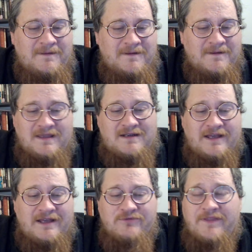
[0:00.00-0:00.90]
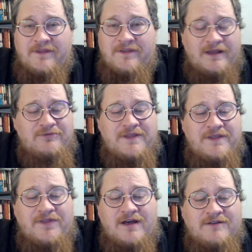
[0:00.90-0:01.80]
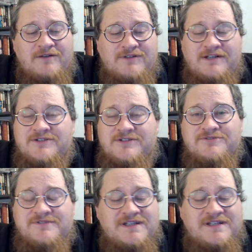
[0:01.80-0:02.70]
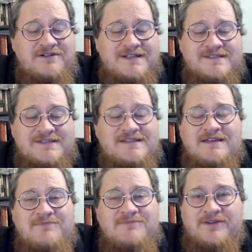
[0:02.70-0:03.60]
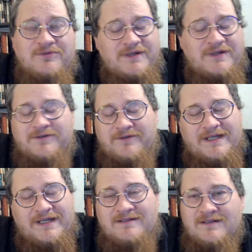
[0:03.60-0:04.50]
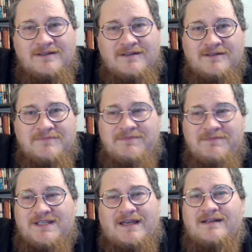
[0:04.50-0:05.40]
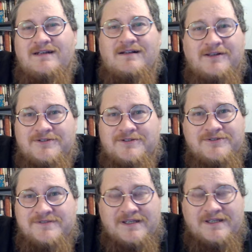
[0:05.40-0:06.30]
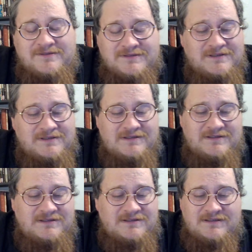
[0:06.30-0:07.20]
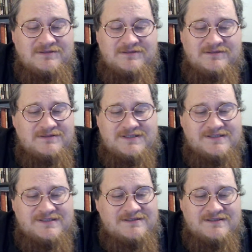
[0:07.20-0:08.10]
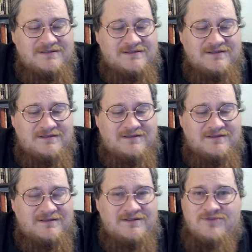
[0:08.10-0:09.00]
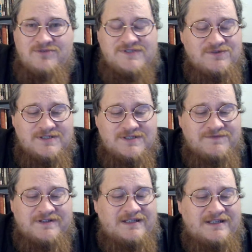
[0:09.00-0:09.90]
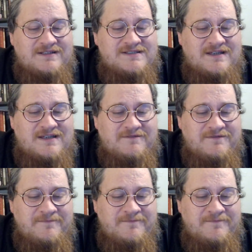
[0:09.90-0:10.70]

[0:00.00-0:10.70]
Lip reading: Again, Henry thought of Clara Truesdale as a second mother. We don't know that. Maybe he hated Clara Truesdale. Just no source for any of this stuff.